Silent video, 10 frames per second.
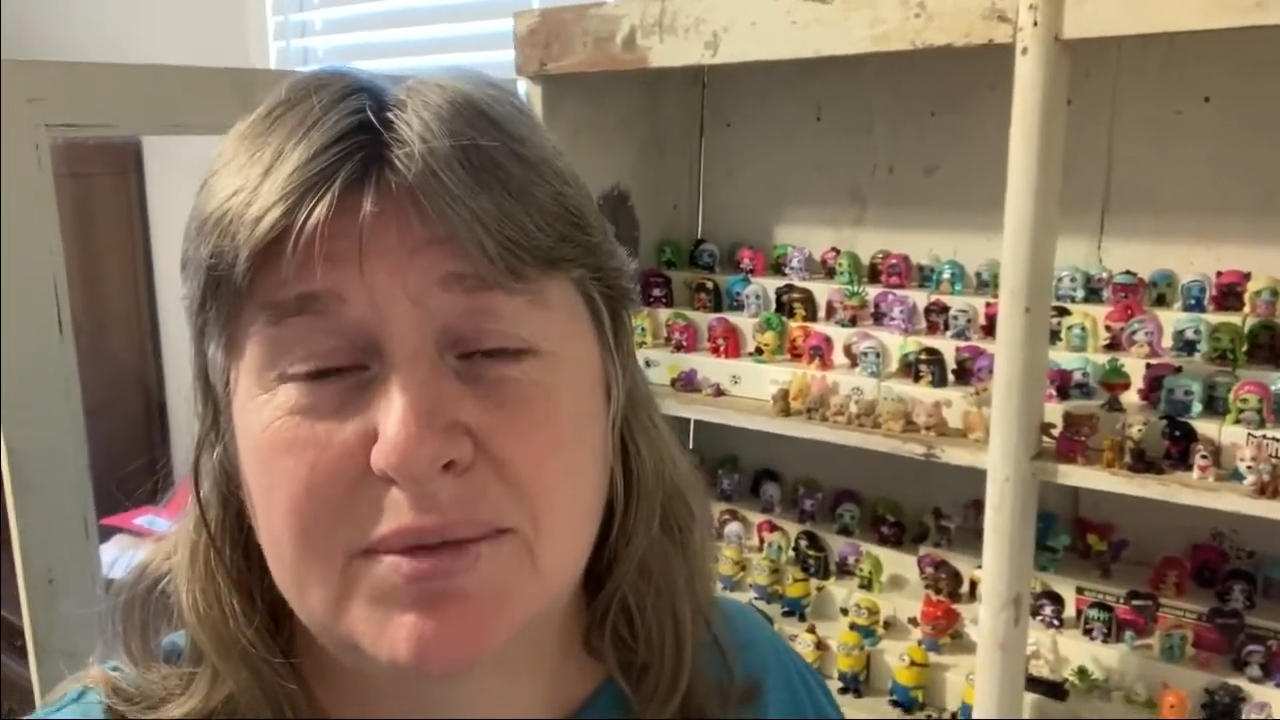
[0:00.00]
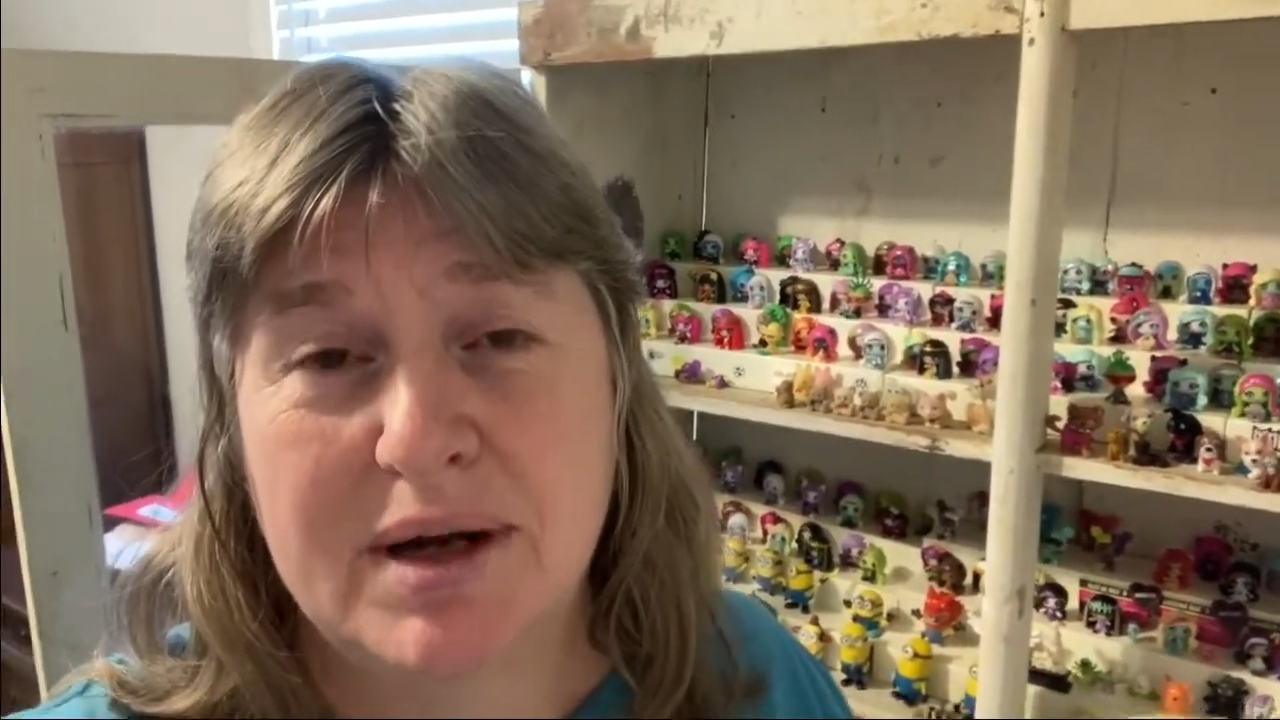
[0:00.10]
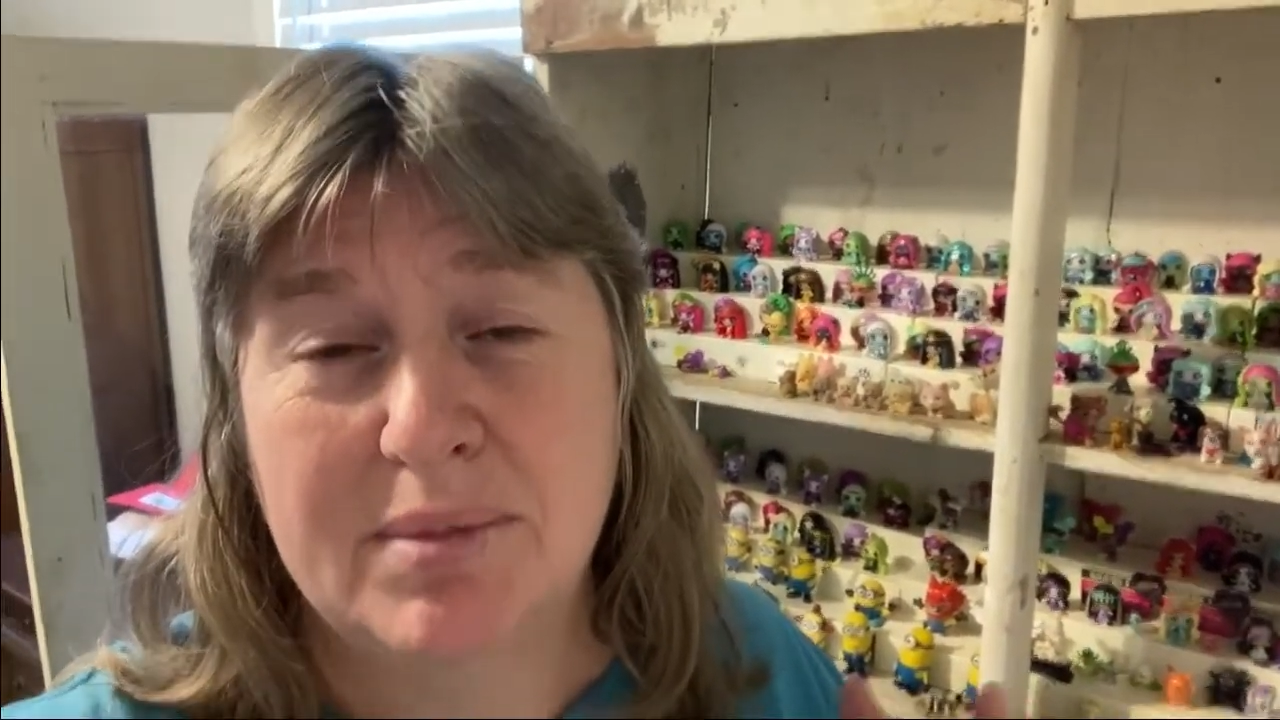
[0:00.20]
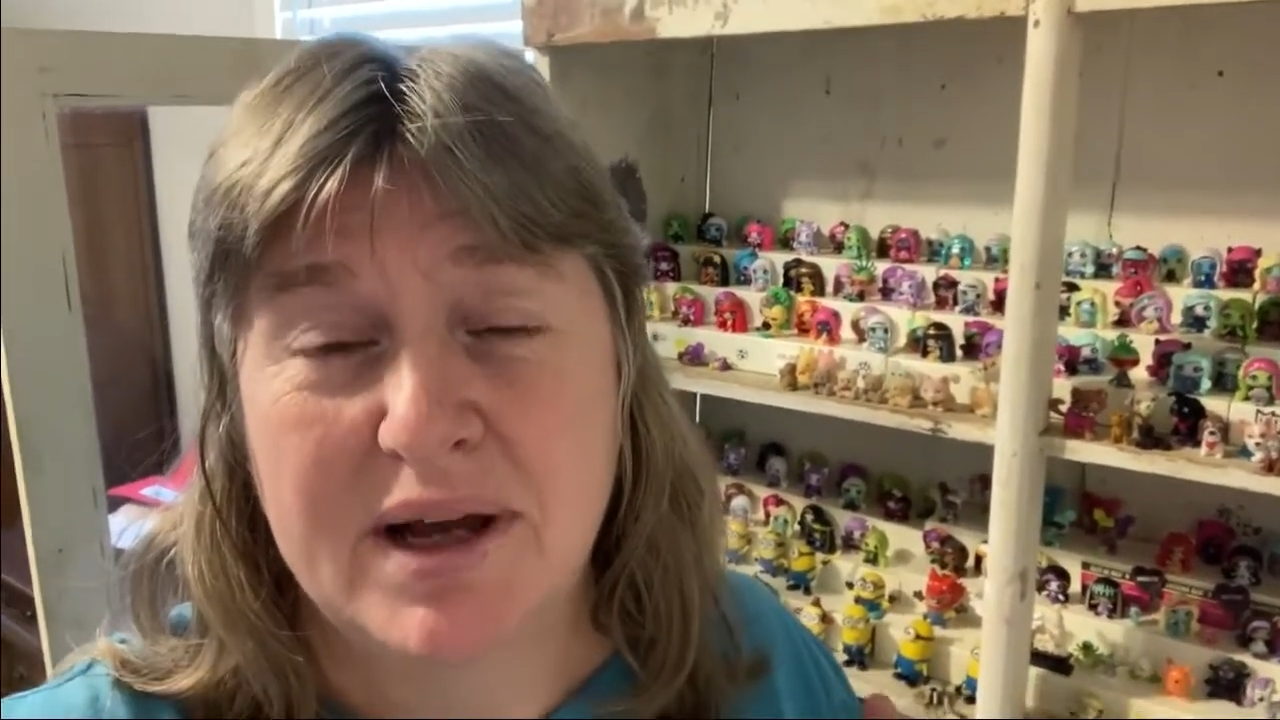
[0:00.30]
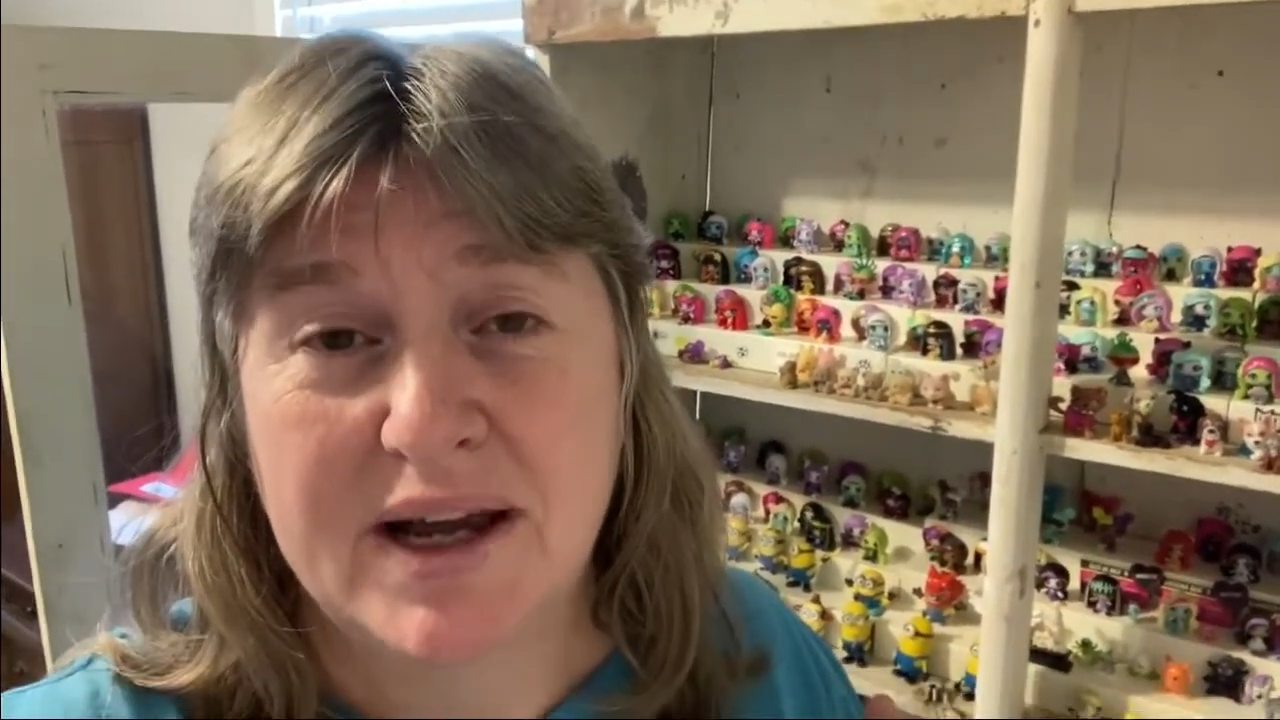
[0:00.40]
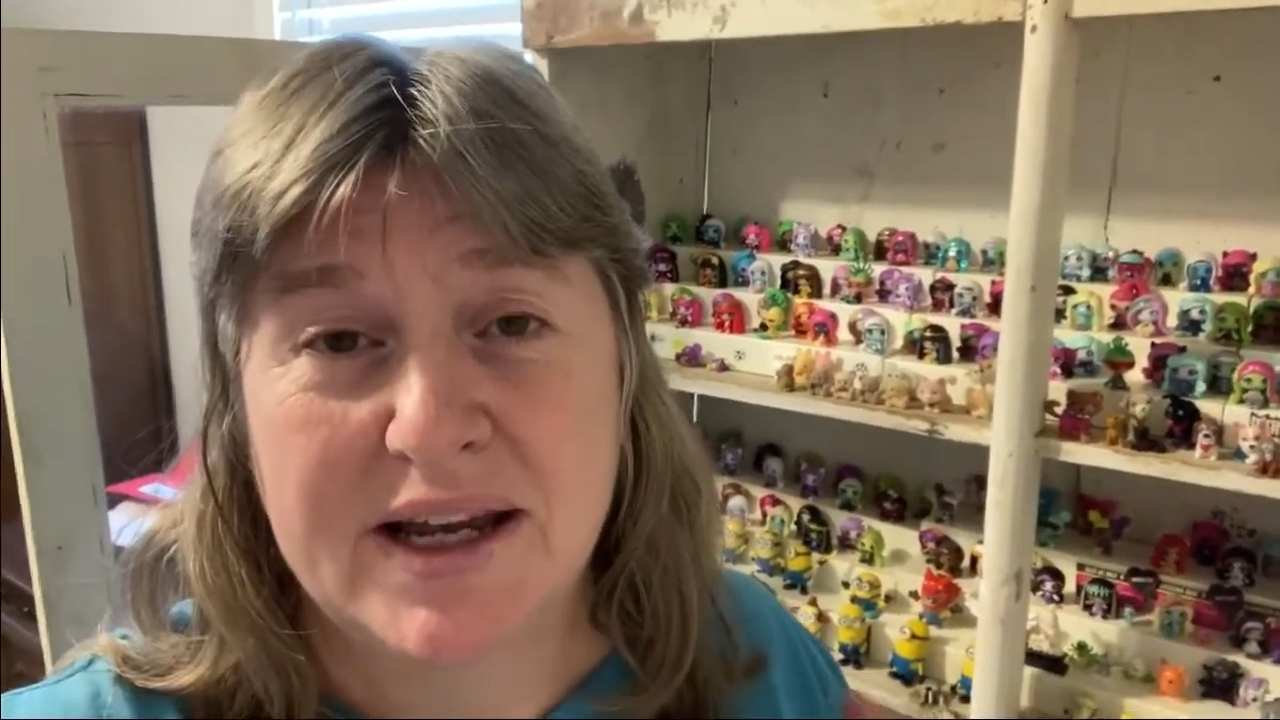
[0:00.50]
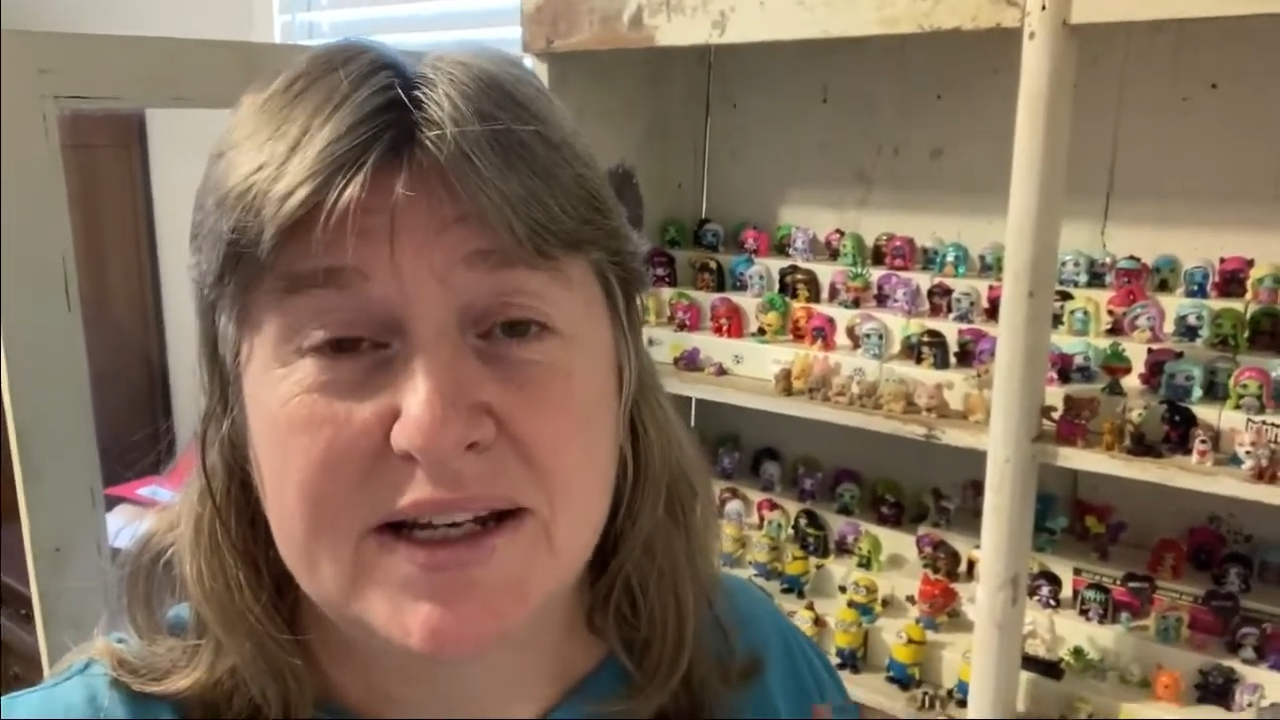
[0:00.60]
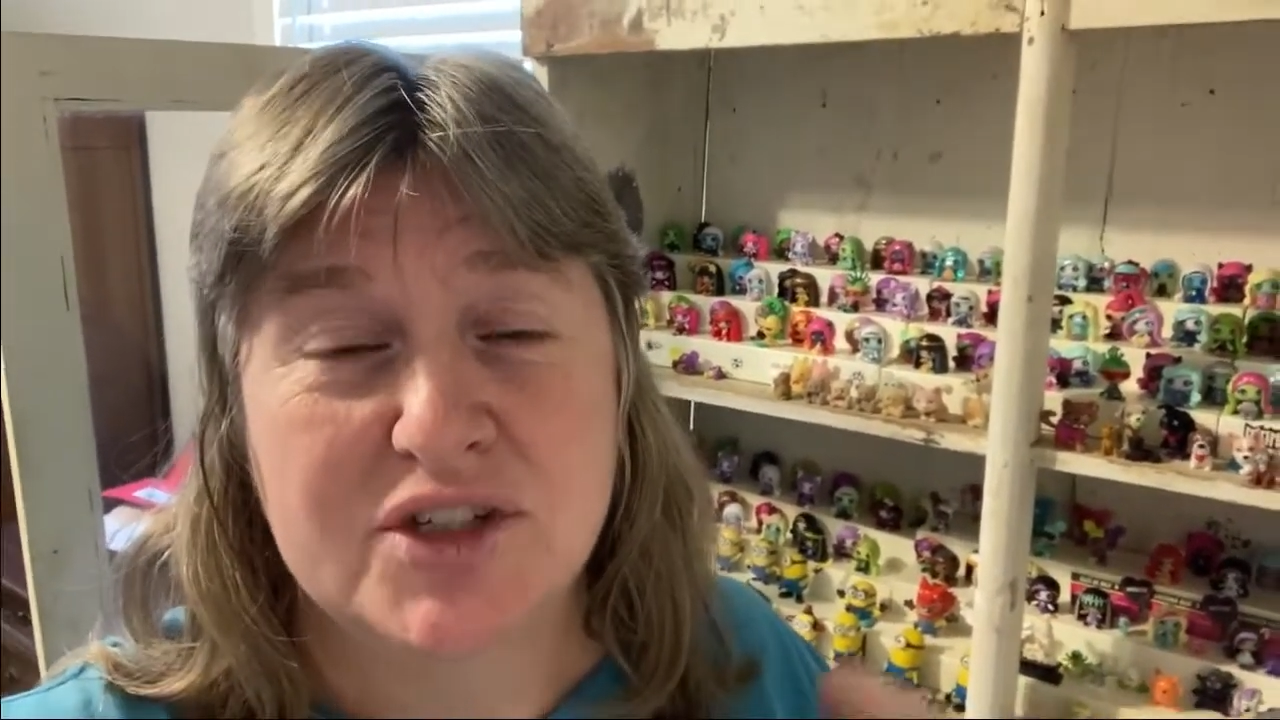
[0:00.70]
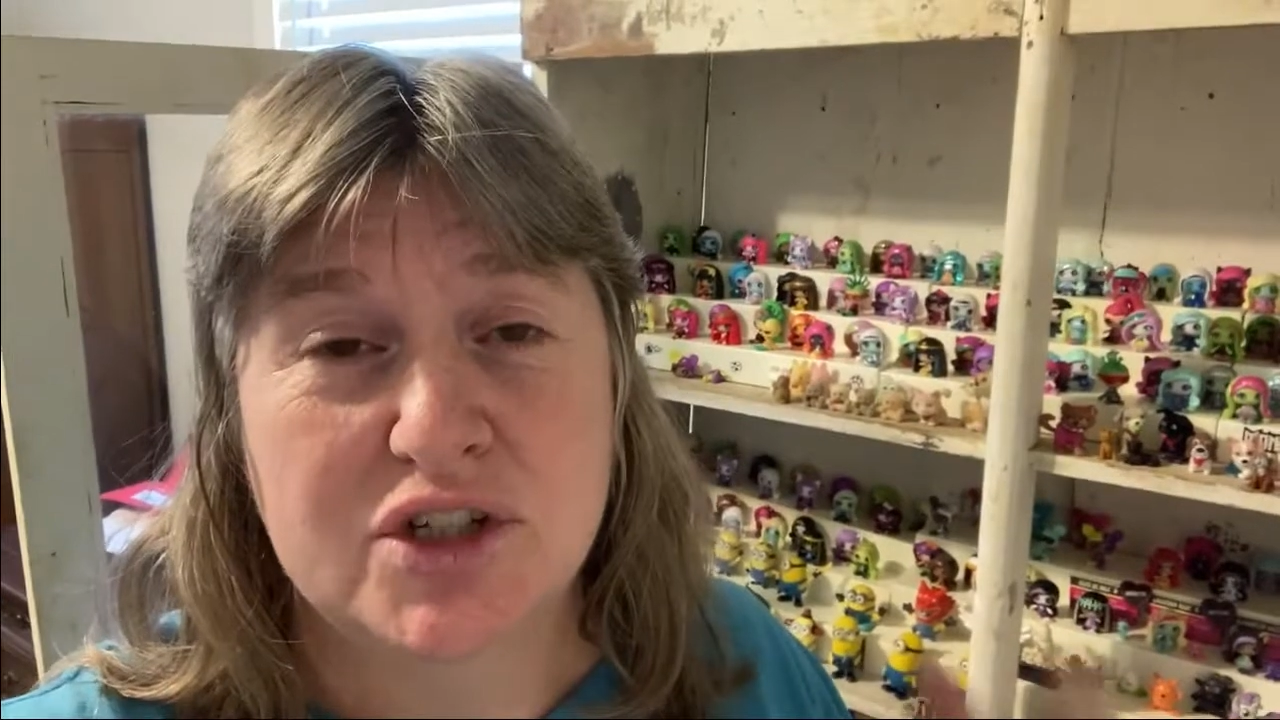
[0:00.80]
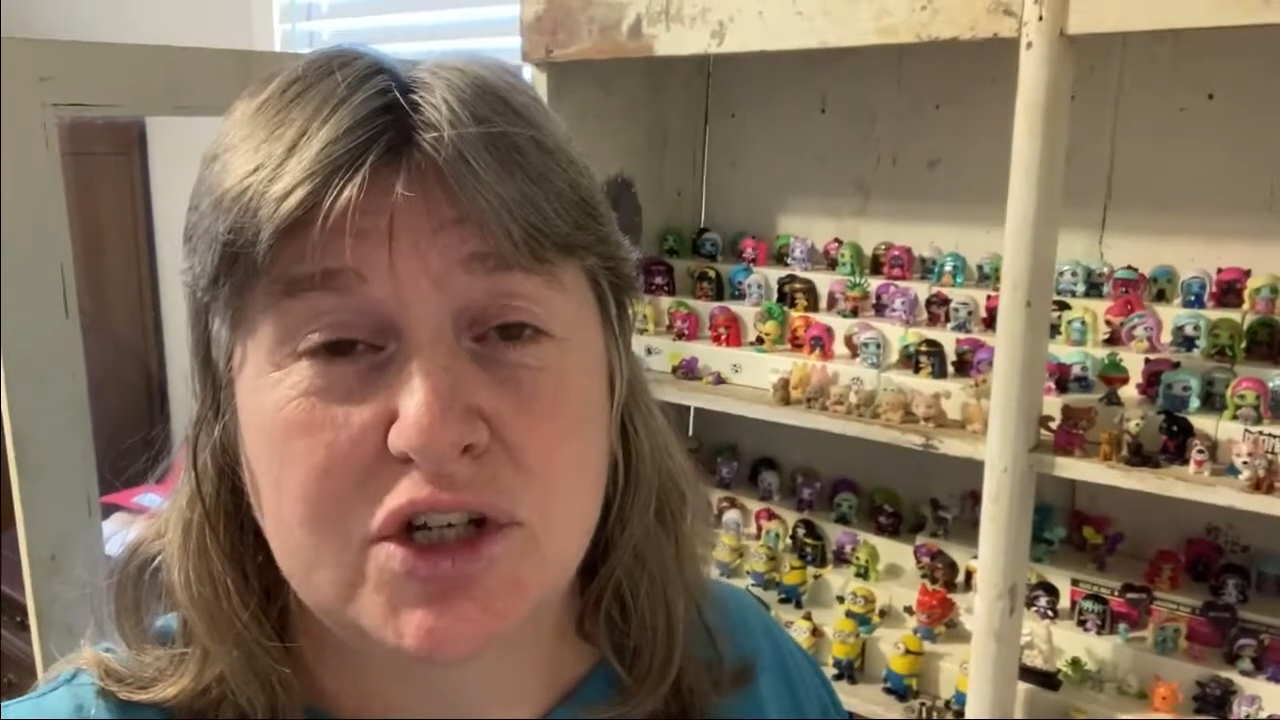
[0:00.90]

that I buy it is